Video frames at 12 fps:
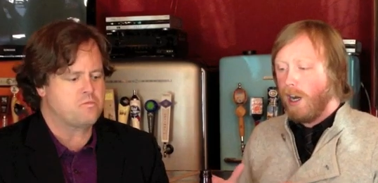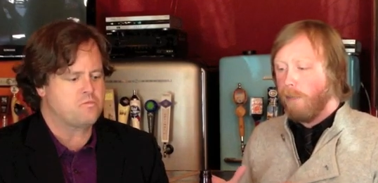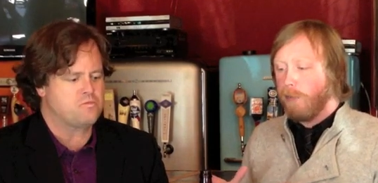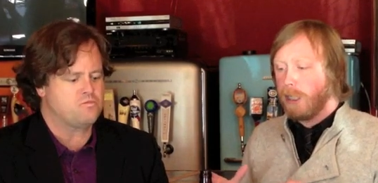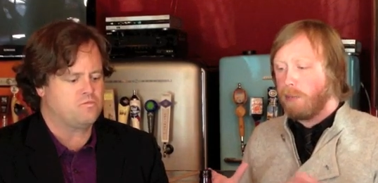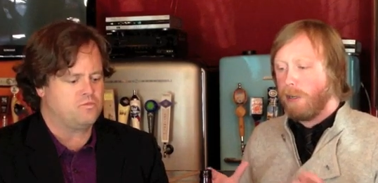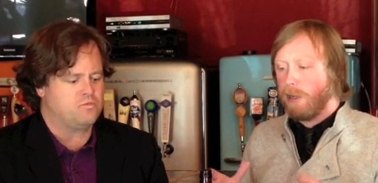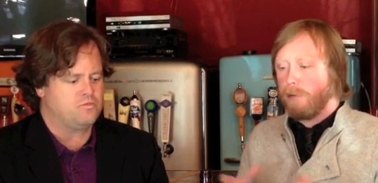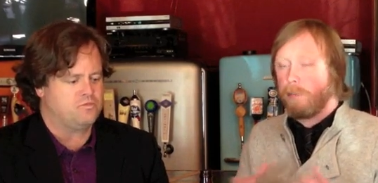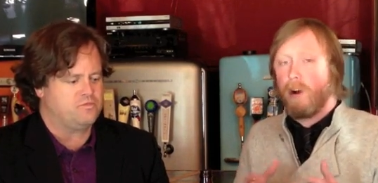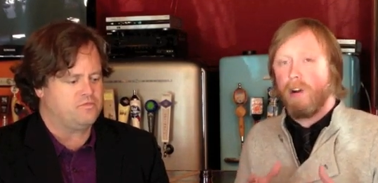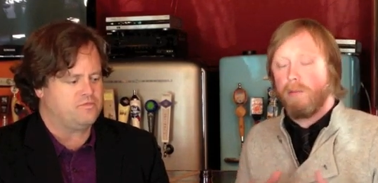Speaker 1: this beer
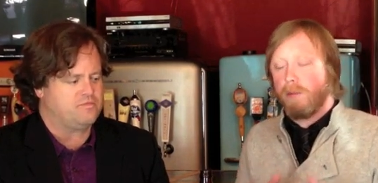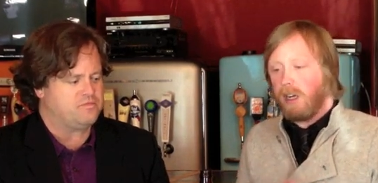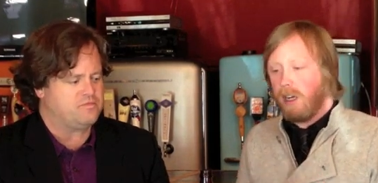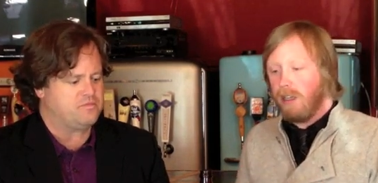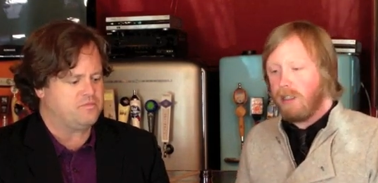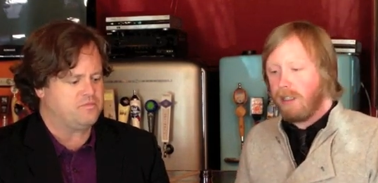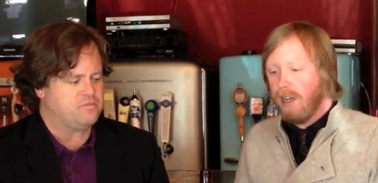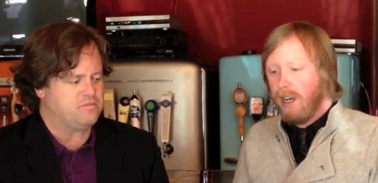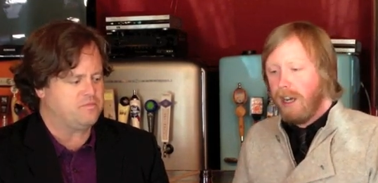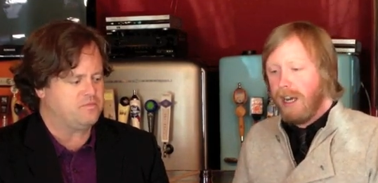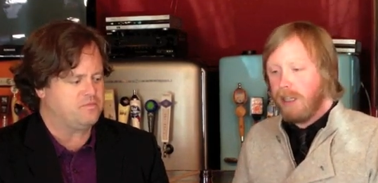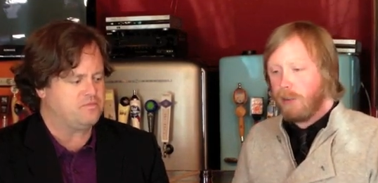in part because,
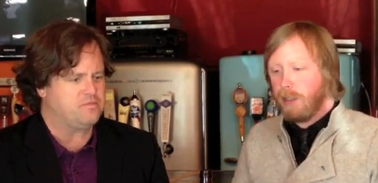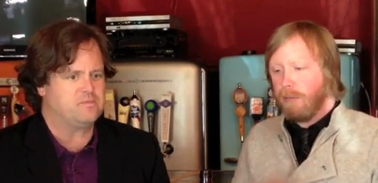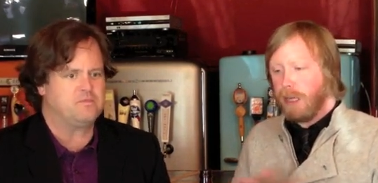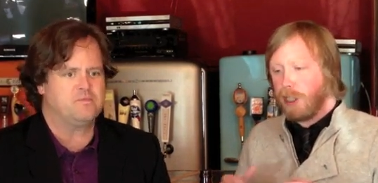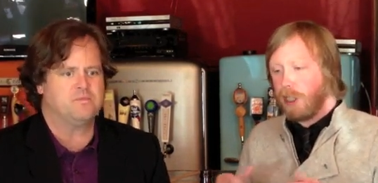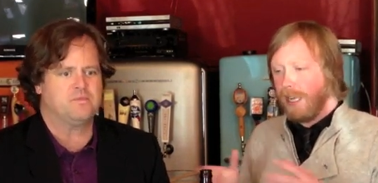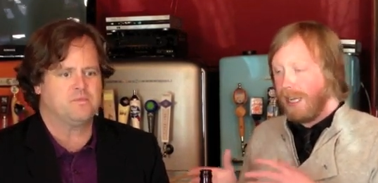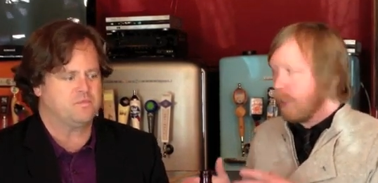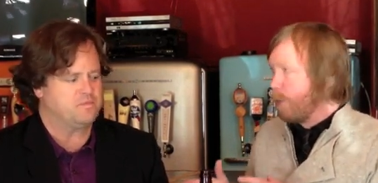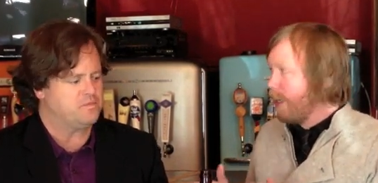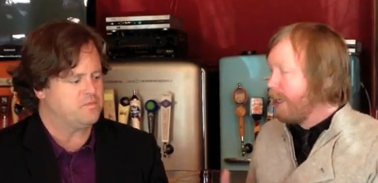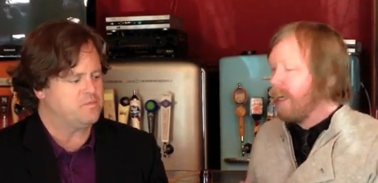as we mentioned
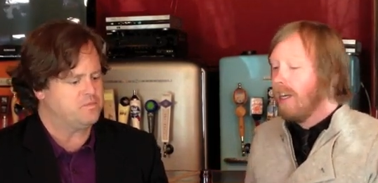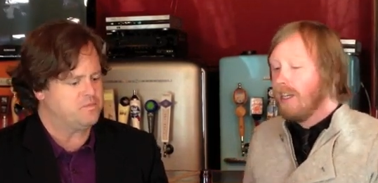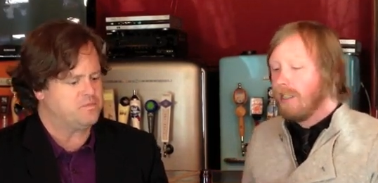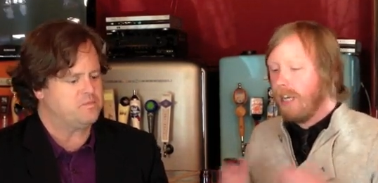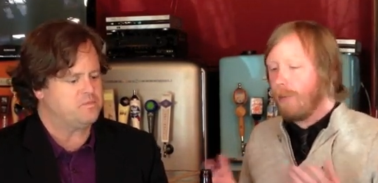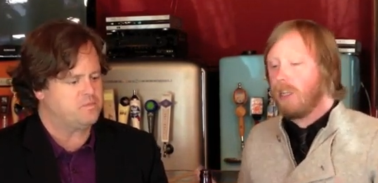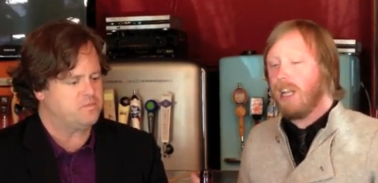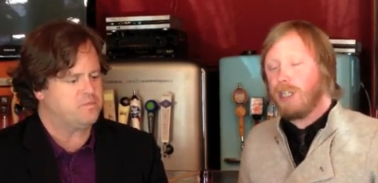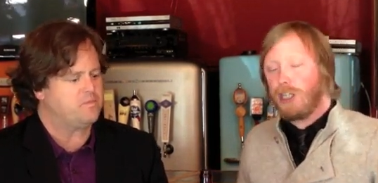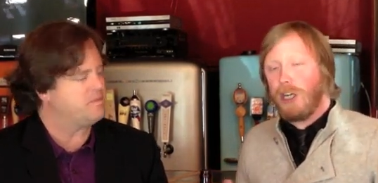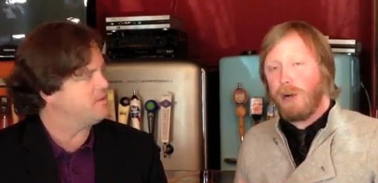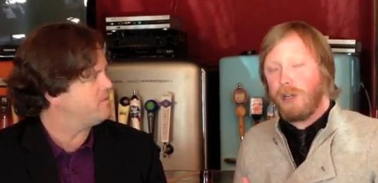last week, Sam
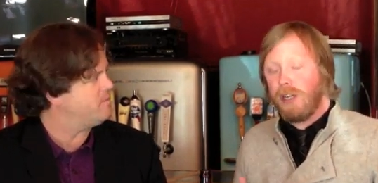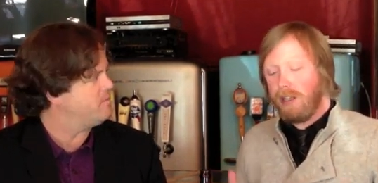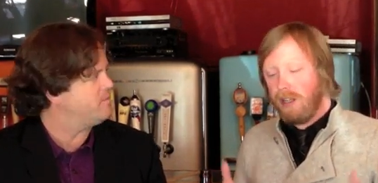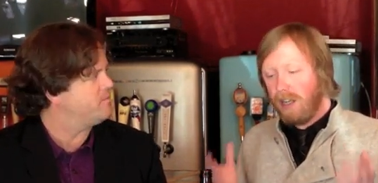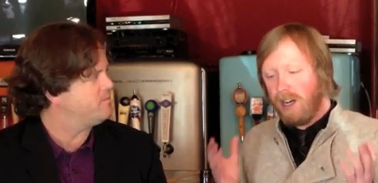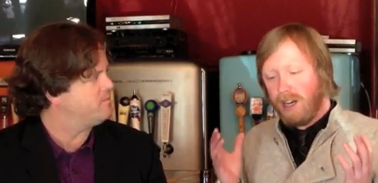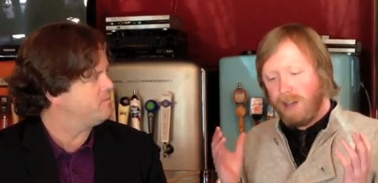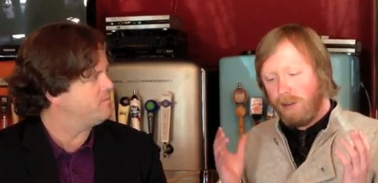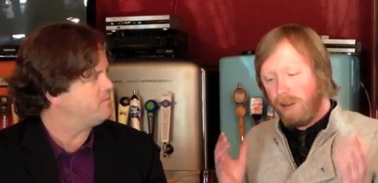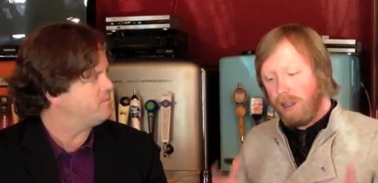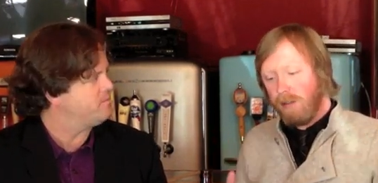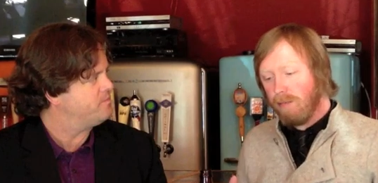Calagione,
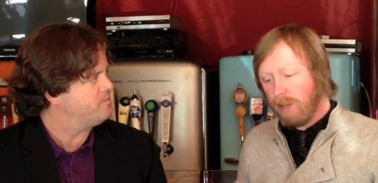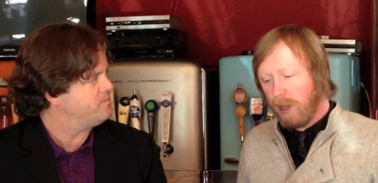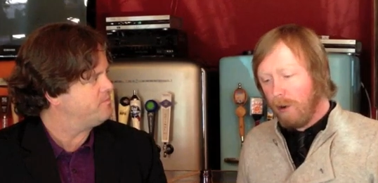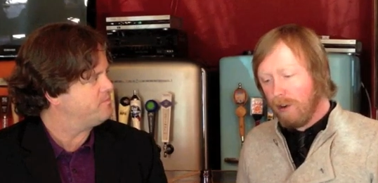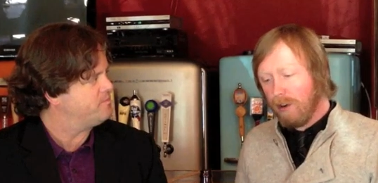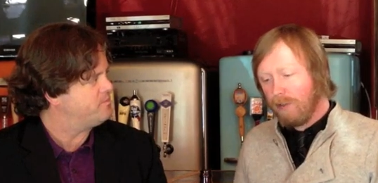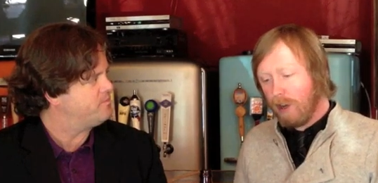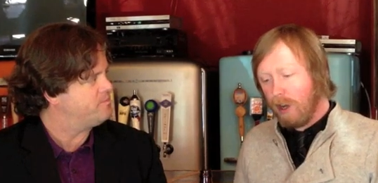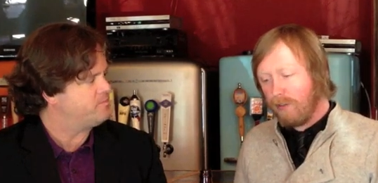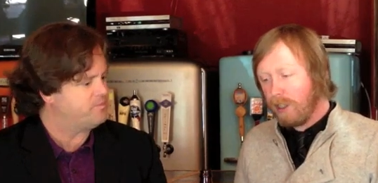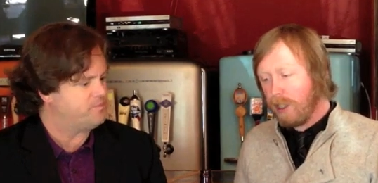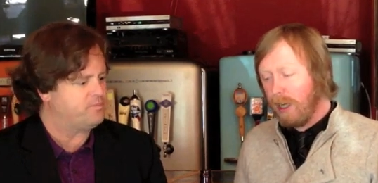the owner of
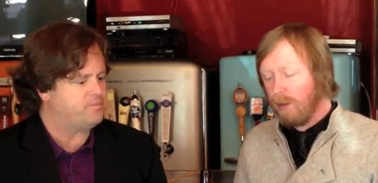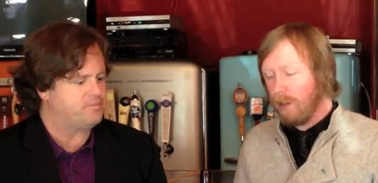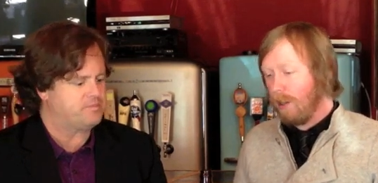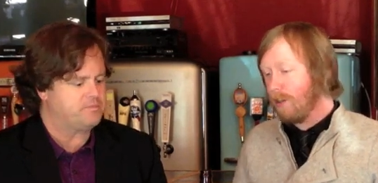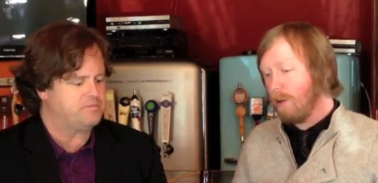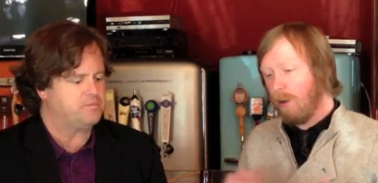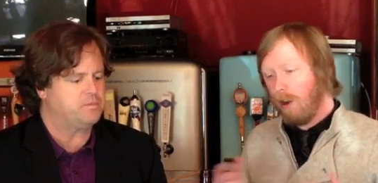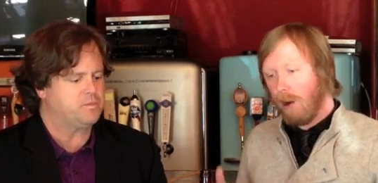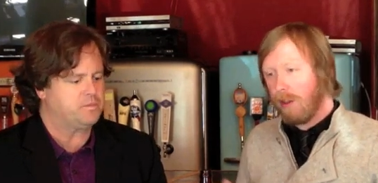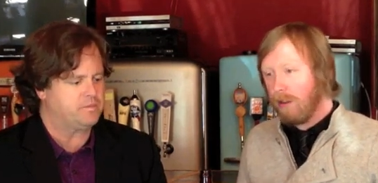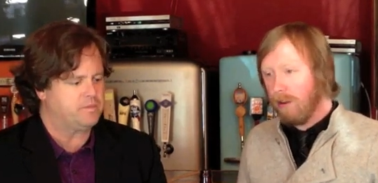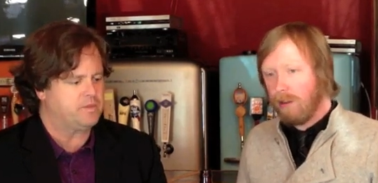Dogfish Head, who's also an
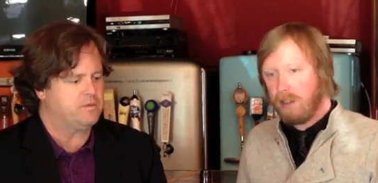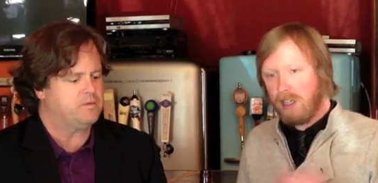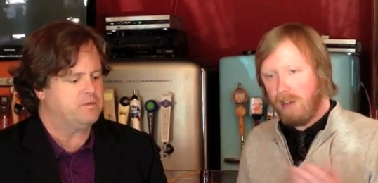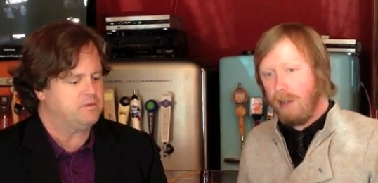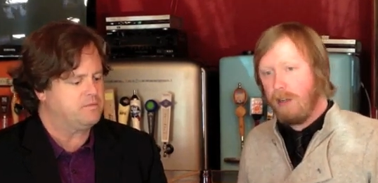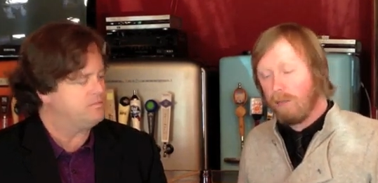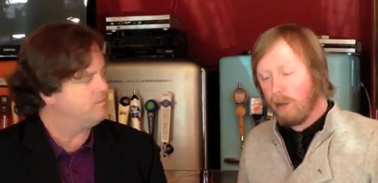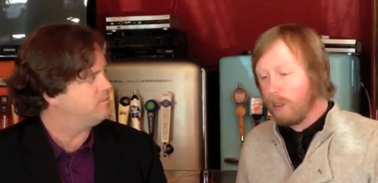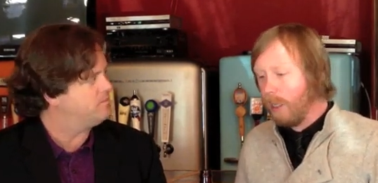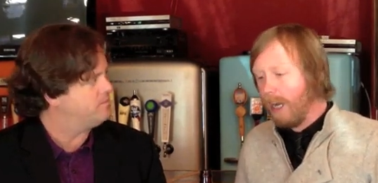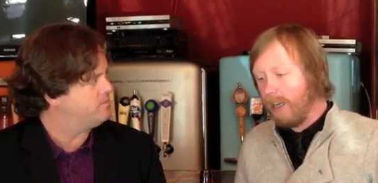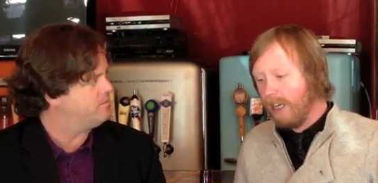author and a TV
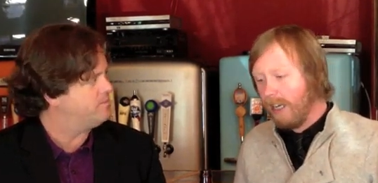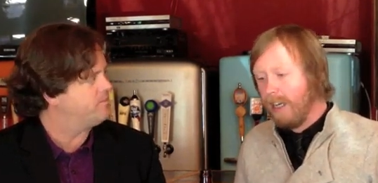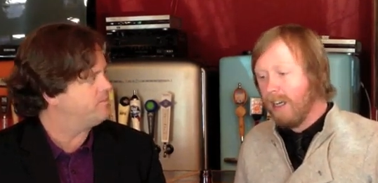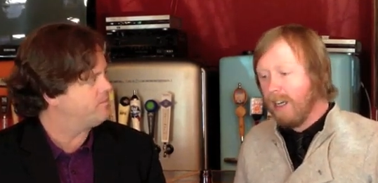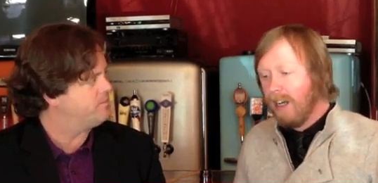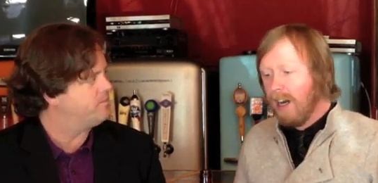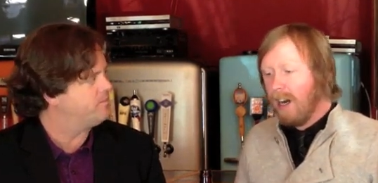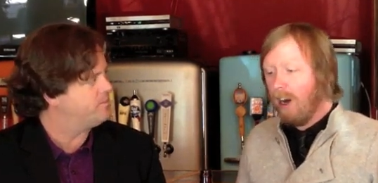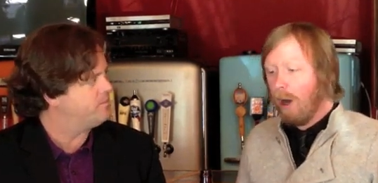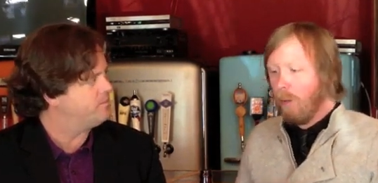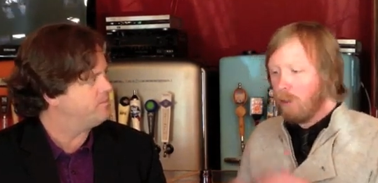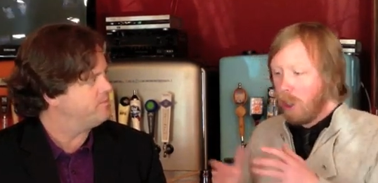personality,
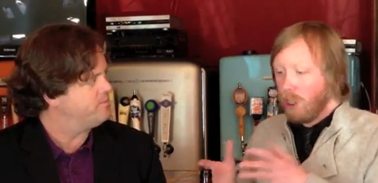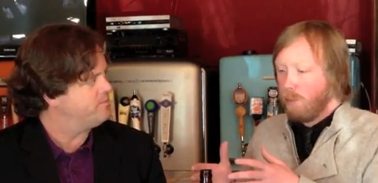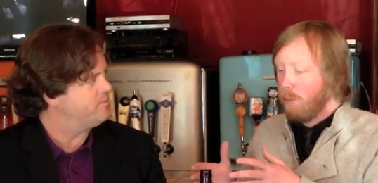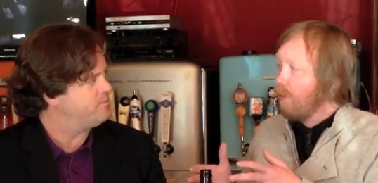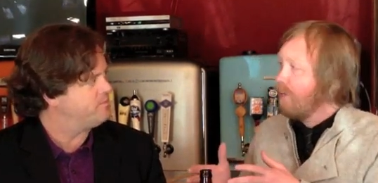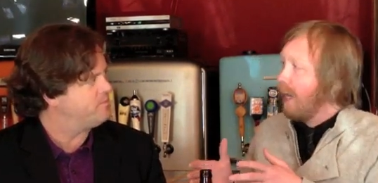just moved